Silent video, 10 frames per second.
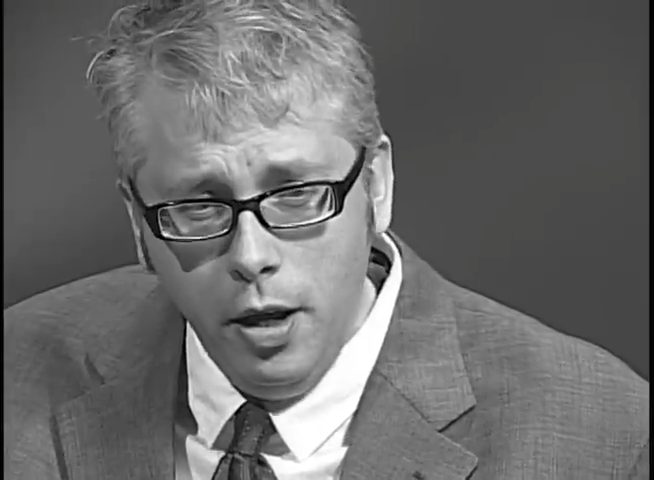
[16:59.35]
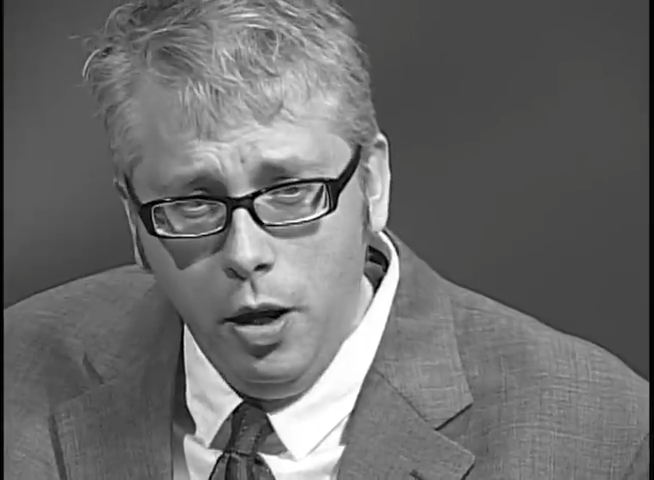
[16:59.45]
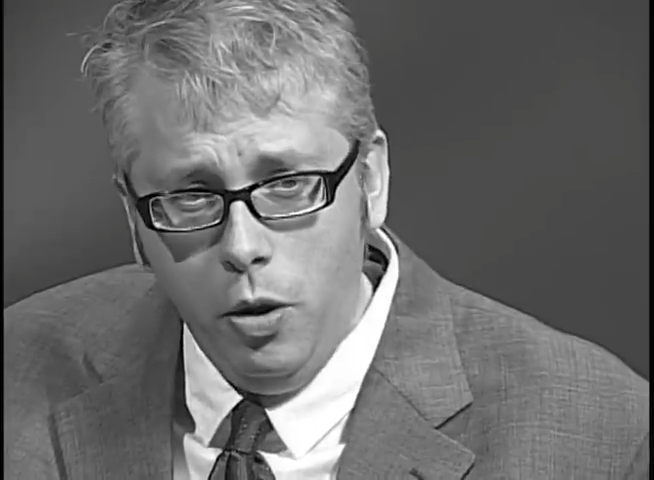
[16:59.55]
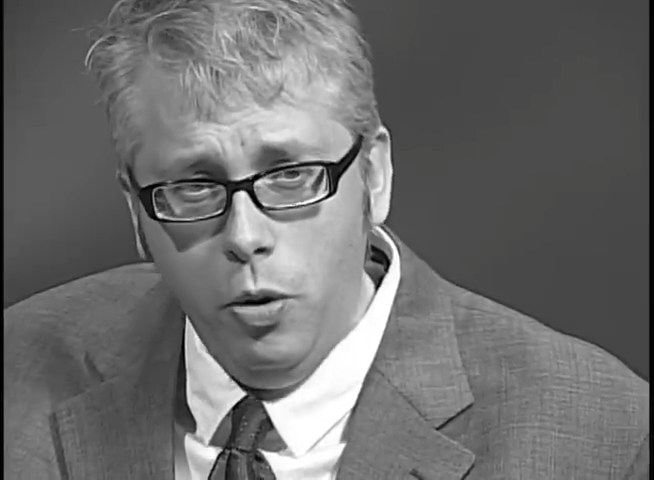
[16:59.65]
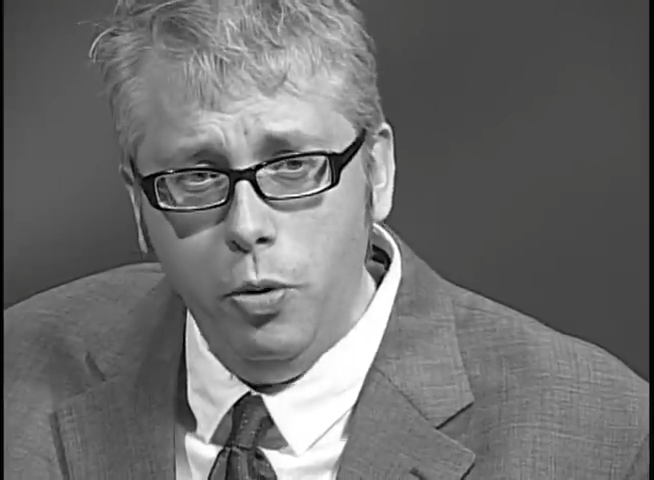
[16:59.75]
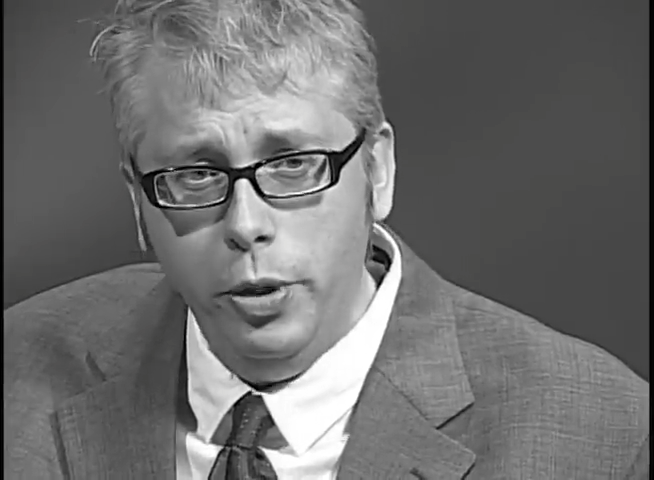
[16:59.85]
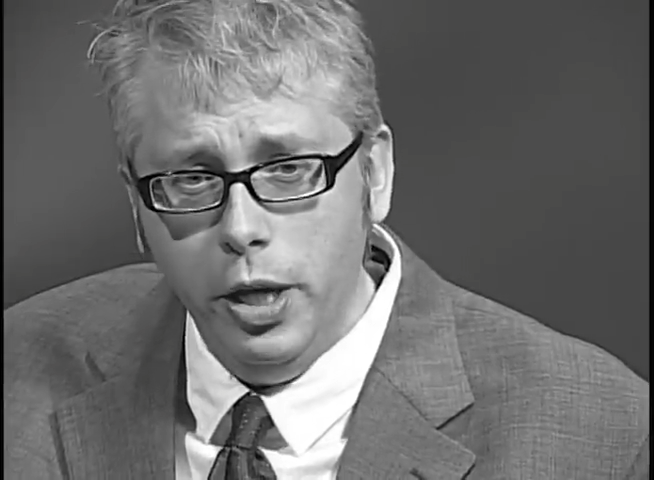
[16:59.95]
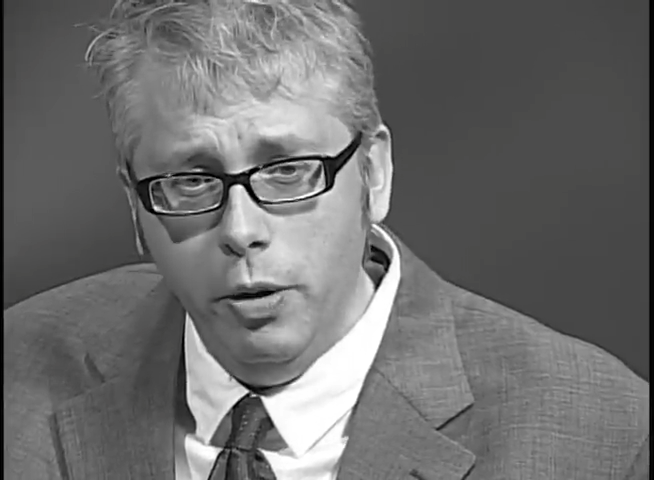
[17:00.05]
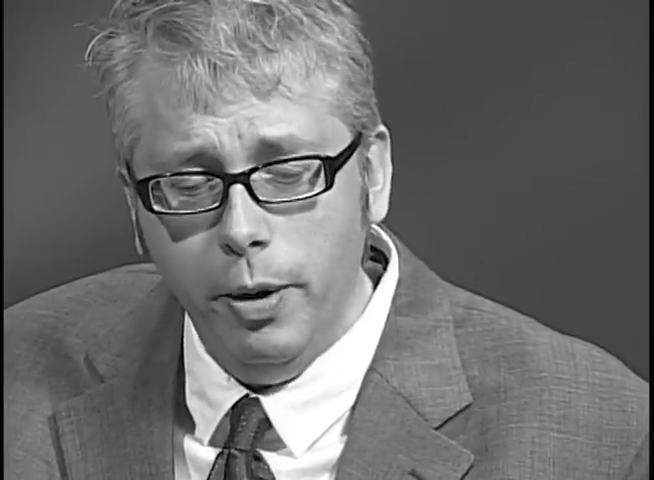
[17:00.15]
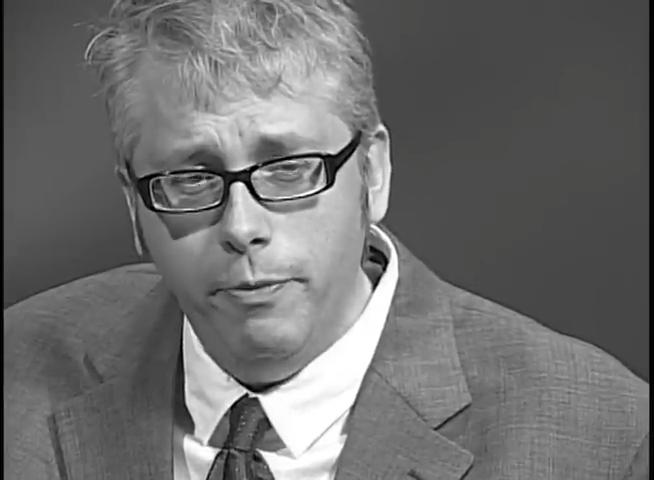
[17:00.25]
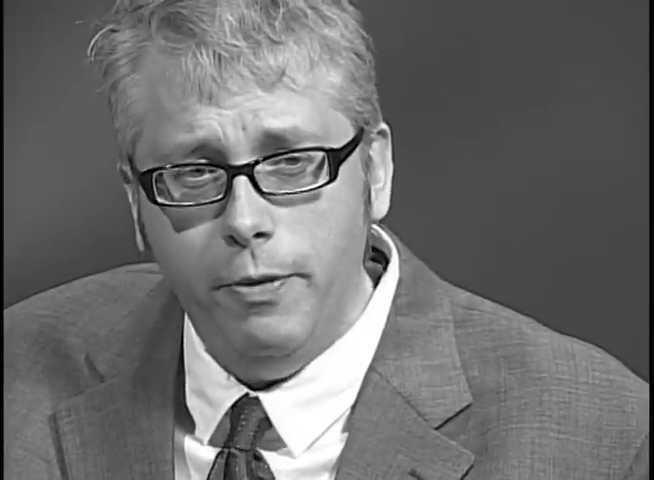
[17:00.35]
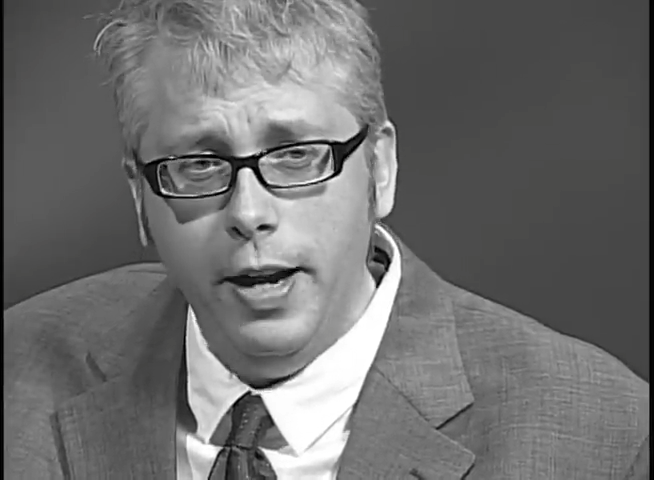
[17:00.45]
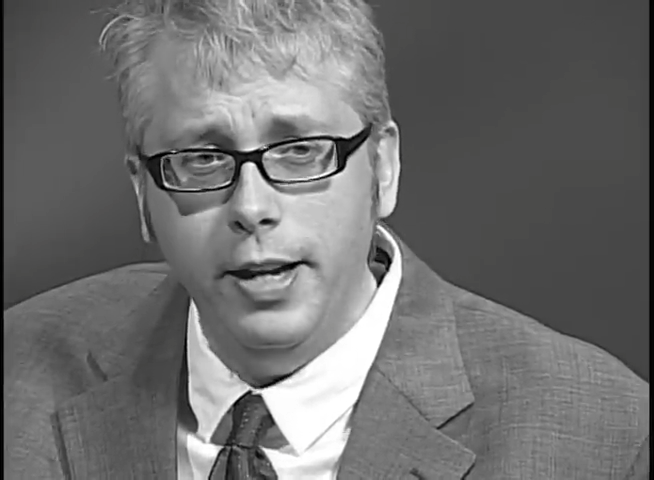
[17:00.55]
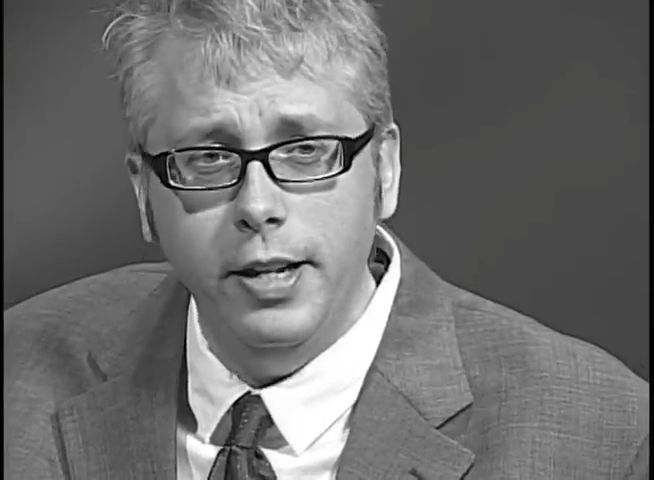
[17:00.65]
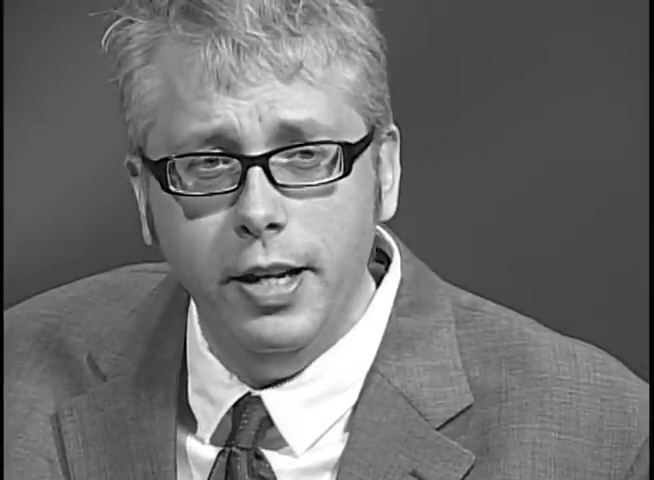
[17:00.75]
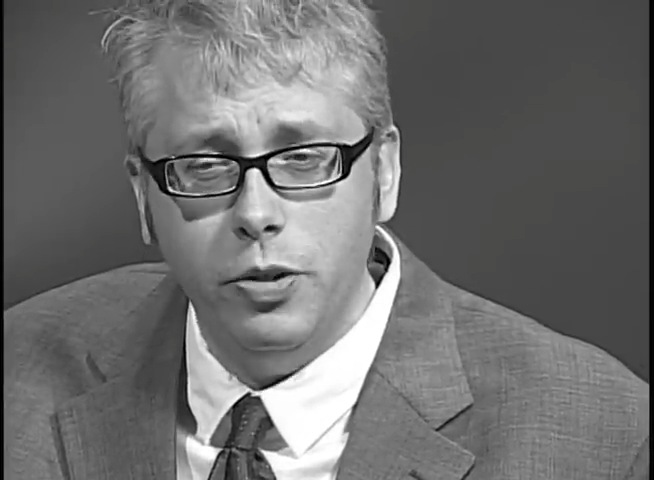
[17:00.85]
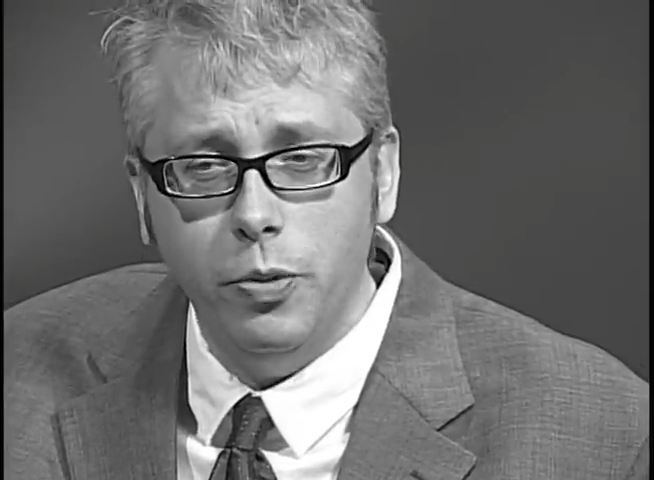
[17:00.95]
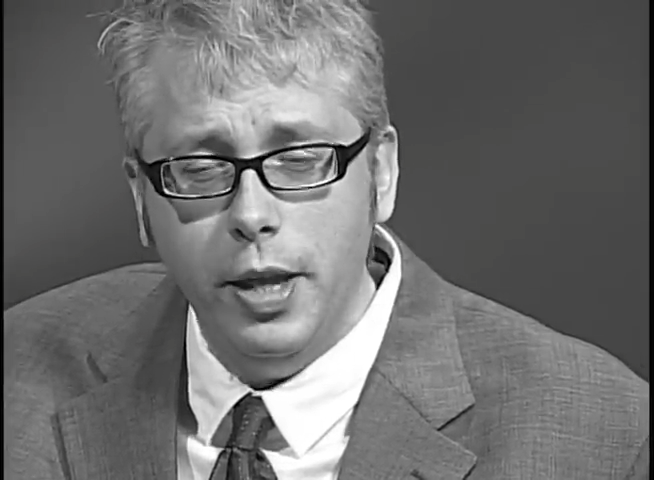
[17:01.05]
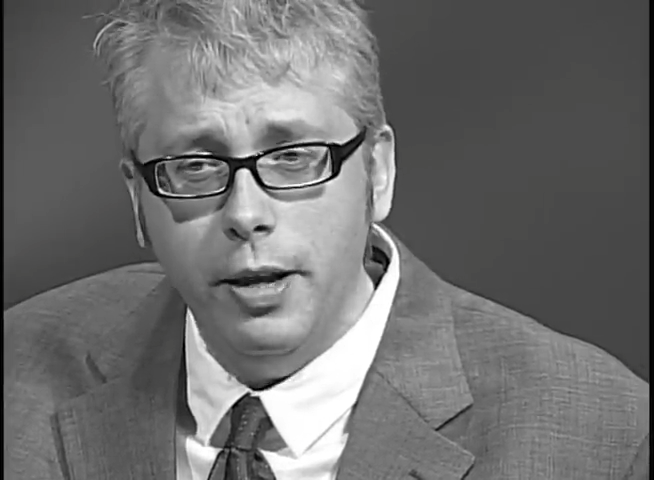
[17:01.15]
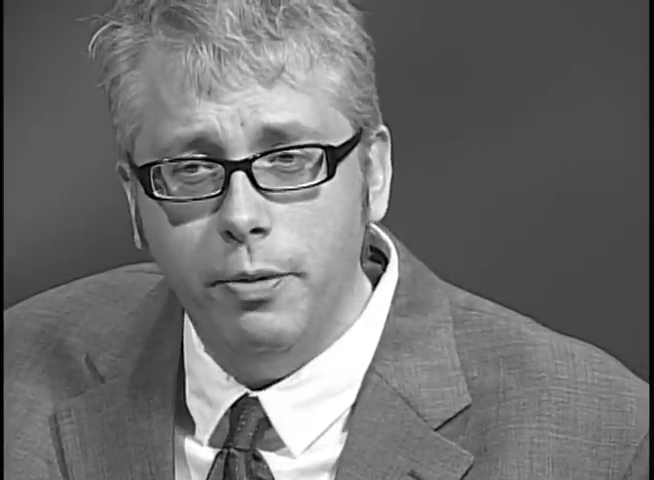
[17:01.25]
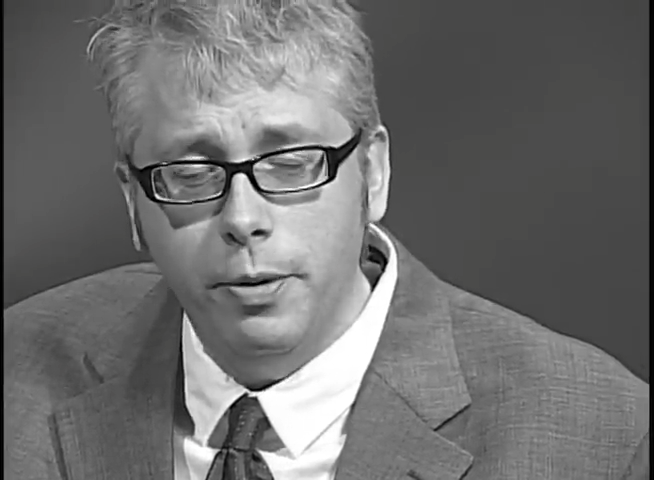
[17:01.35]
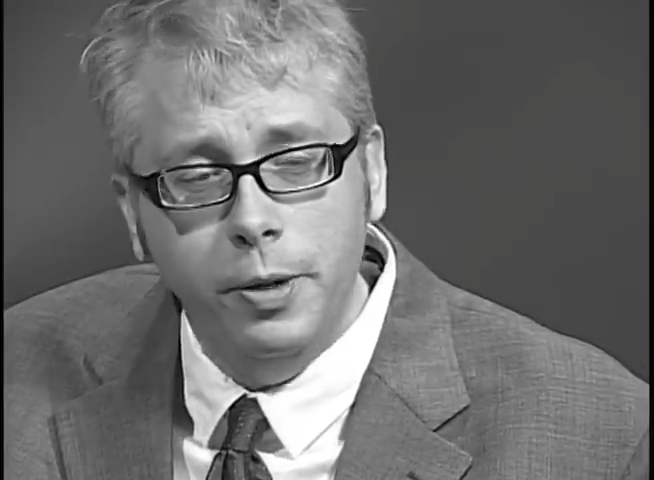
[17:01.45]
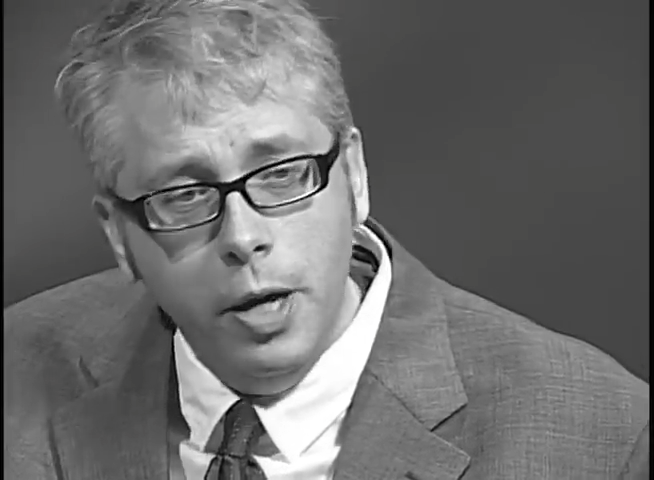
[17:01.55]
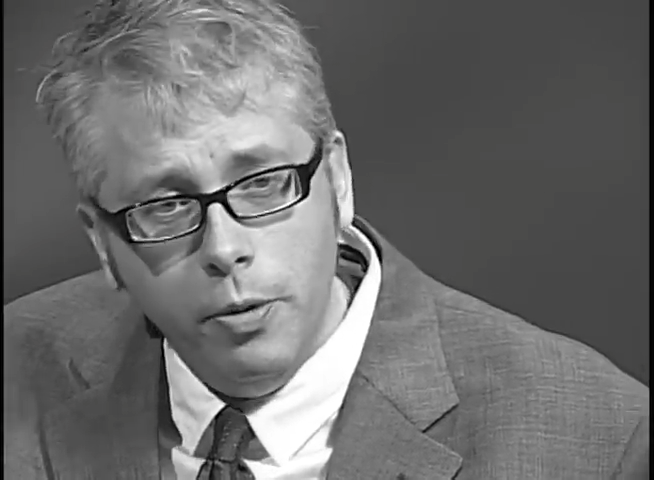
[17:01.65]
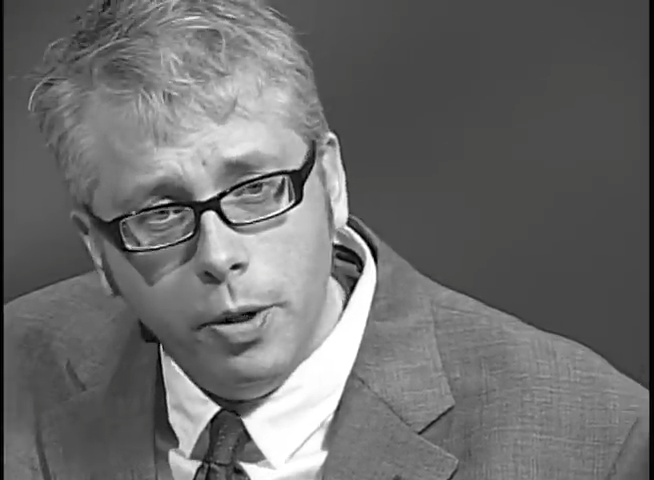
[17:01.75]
oh, you know, I'm finding this, or they, you know,